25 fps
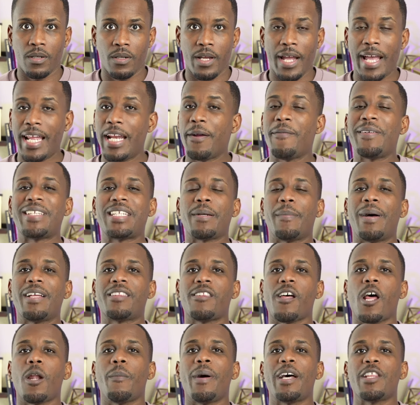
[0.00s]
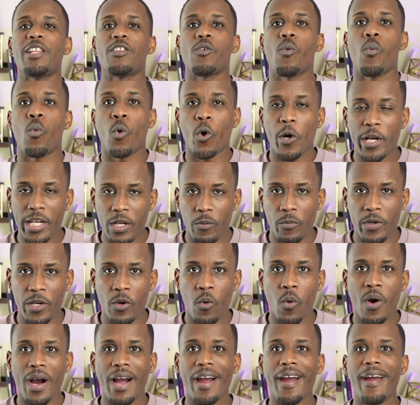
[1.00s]
And every time I thought about the work it
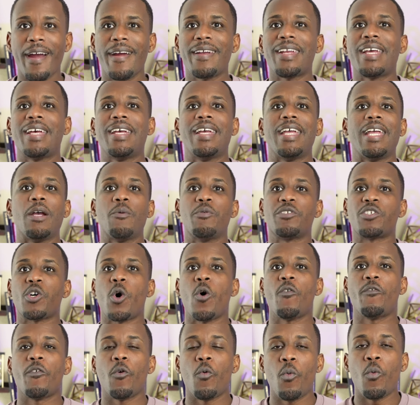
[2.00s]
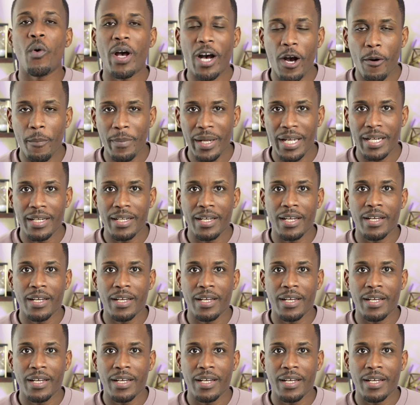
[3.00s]
required, it was overwhelming.